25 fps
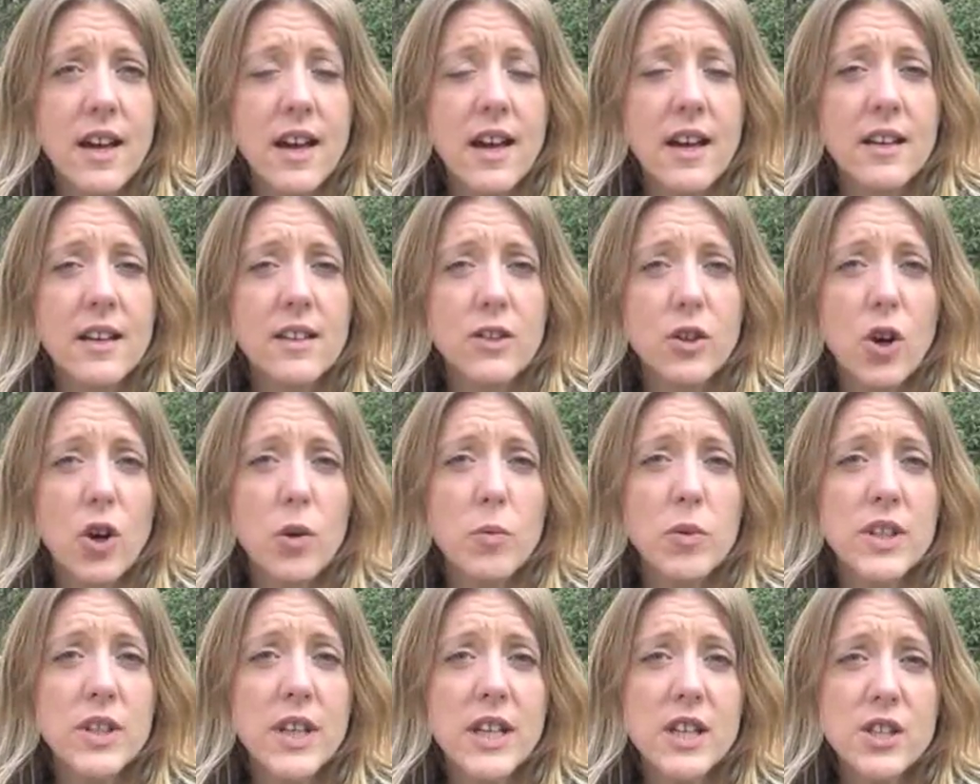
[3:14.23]
and
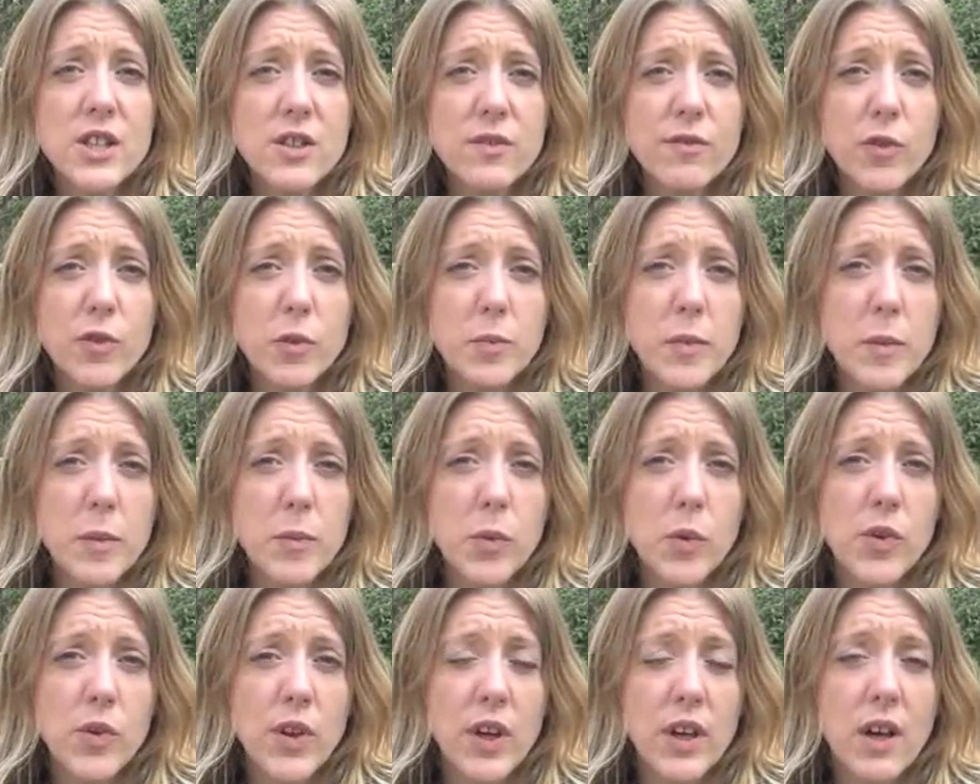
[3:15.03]
accommodation for
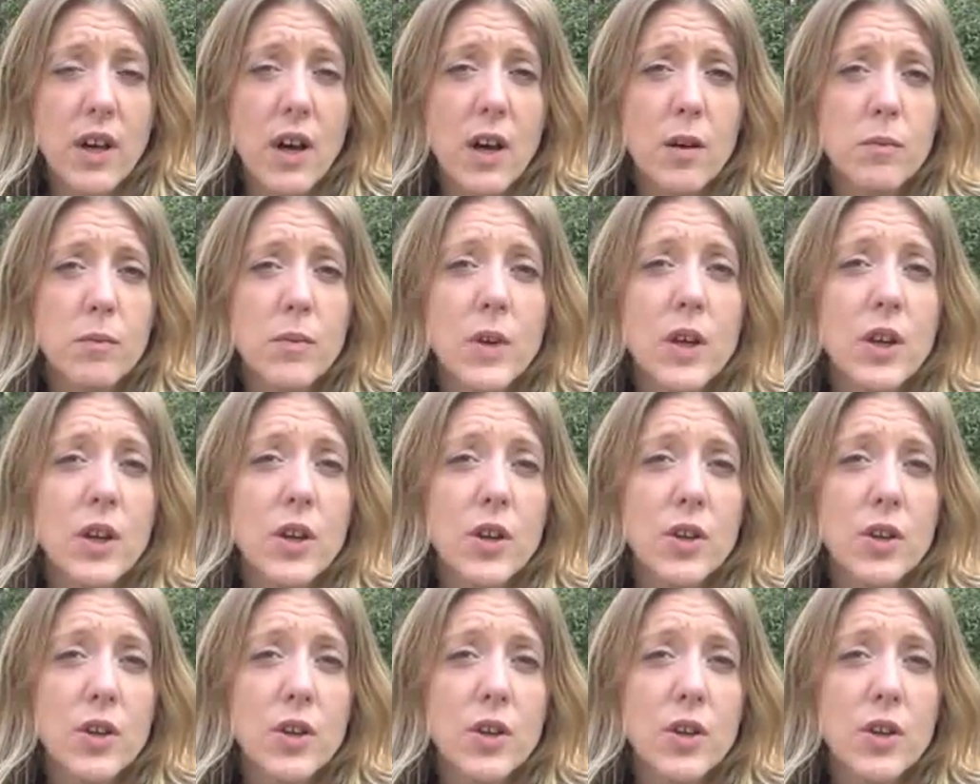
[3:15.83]
people that come